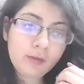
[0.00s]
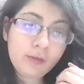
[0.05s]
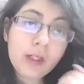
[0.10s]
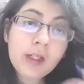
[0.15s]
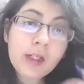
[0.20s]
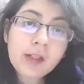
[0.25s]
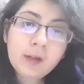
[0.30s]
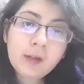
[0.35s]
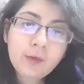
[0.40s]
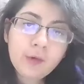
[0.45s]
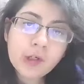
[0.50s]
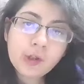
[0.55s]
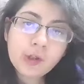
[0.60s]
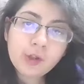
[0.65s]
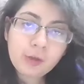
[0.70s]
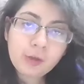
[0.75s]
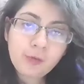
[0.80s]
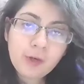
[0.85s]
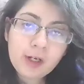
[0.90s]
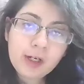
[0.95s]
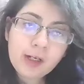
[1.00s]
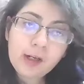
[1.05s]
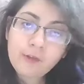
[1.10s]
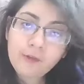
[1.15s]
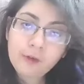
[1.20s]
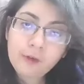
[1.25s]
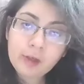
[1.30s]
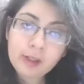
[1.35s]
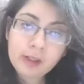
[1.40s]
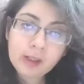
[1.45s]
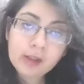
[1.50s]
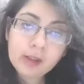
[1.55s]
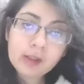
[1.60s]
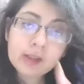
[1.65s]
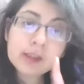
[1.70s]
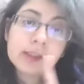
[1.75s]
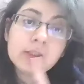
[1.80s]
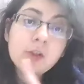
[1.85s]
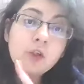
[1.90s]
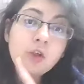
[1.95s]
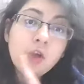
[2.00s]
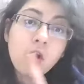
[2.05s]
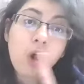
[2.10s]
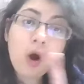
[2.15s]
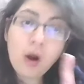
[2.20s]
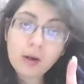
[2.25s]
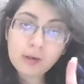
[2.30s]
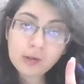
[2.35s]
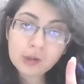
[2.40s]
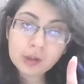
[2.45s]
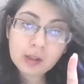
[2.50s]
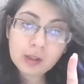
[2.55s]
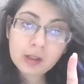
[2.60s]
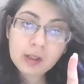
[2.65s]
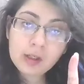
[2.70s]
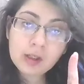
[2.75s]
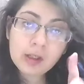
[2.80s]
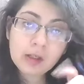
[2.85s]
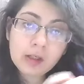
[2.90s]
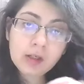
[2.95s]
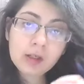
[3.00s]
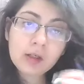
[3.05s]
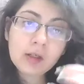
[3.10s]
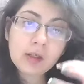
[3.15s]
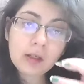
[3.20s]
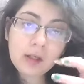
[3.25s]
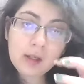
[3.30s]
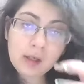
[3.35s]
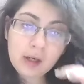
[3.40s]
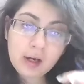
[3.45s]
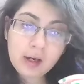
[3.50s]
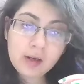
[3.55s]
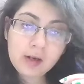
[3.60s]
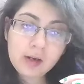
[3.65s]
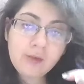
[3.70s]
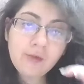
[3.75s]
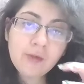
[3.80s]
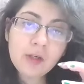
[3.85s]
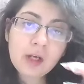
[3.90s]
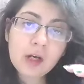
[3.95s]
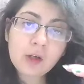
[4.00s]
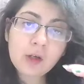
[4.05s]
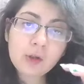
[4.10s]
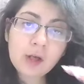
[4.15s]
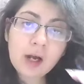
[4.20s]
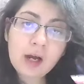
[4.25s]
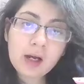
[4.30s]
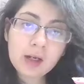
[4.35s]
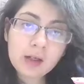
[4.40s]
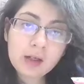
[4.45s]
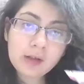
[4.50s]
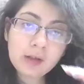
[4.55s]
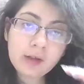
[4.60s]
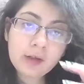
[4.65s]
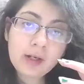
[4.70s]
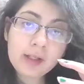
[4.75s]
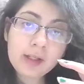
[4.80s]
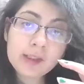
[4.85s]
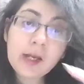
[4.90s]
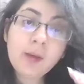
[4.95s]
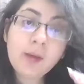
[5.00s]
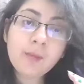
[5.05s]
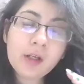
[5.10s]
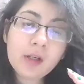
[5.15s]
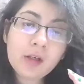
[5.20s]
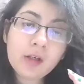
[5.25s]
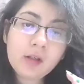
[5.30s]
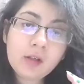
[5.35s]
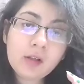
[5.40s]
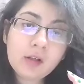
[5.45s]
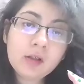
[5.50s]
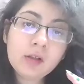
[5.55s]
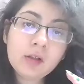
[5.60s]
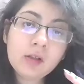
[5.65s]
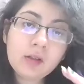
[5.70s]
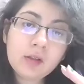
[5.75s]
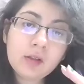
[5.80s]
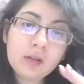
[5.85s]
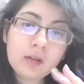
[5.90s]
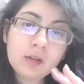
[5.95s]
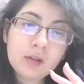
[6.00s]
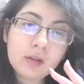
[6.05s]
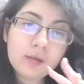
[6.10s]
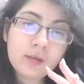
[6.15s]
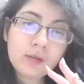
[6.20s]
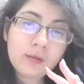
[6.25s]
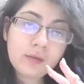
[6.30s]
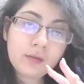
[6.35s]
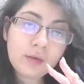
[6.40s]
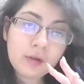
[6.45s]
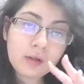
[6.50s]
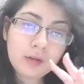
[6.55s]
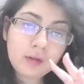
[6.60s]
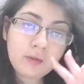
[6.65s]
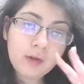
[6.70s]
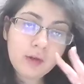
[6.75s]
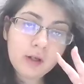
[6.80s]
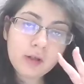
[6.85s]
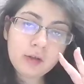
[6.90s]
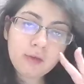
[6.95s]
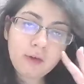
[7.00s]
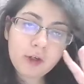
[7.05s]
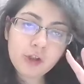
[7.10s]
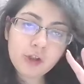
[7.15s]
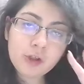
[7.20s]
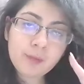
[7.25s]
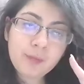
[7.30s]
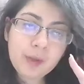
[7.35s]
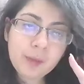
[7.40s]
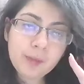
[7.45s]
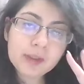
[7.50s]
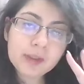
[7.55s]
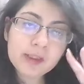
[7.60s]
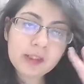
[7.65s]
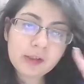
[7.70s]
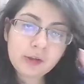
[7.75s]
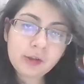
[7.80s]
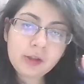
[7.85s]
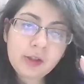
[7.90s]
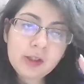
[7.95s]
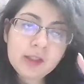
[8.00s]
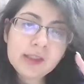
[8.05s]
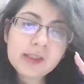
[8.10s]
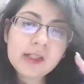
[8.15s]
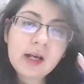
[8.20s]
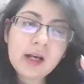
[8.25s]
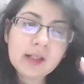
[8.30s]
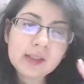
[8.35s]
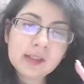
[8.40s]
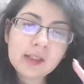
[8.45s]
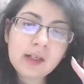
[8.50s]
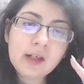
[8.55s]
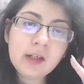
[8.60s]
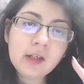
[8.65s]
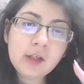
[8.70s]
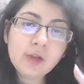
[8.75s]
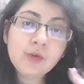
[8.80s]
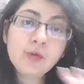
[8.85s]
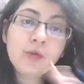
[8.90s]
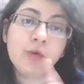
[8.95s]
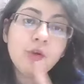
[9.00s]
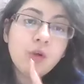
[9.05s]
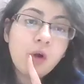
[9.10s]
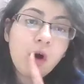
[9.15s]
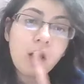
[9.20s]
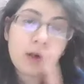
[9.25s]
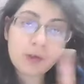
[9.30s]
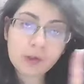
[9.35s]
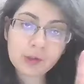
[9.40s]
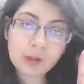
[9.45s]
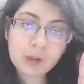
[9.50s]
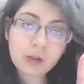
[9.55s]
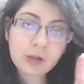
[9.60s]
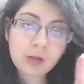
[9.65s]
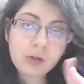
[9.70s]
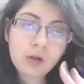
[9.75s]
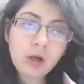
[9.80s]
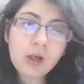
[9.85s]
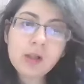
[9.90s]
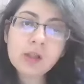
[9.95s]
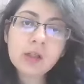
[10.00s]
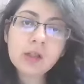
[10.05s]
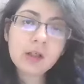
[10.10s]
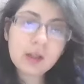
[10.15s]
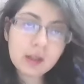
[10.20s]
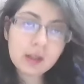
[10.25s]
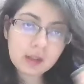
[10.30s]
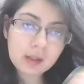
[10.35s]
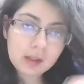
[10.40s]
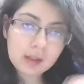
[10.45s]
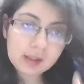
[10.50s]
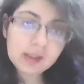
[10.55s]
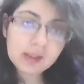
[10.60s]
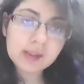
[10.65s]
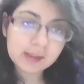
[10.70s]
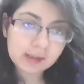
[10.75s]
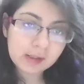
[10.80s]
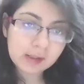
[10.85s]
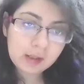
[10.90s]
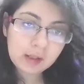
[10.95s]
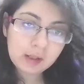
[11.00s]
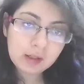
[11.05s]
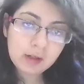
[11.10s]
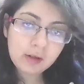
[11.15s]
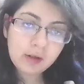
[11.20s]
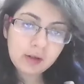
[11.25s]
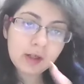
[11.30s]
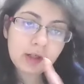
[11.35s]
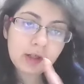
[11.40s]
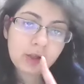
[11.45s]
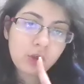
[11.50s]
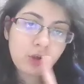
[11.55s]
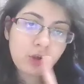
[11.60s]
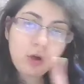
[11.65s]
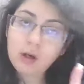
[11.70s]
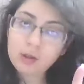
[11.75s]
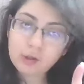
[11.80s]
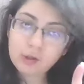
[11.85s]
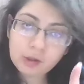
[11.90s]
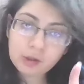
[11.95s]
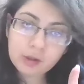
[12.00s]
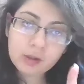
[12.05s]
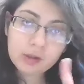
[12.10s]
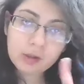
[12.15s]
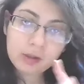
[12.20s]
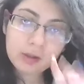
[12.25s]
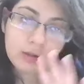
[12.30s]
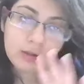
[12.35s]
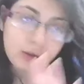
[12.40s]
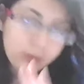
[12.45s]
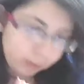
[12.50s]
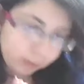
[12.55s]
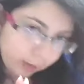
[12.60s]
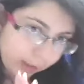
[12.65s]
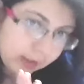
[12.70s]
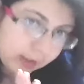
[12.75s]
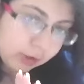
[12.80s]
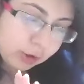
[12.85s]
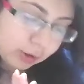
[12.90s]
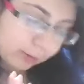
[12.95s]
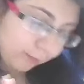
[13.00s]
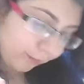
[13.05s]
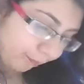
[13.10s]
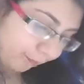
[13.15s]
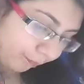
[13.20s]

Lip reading: read the question very carefully. Is not. Herein, we are the examiner, the question paper setter is asking you not. Not is not, right?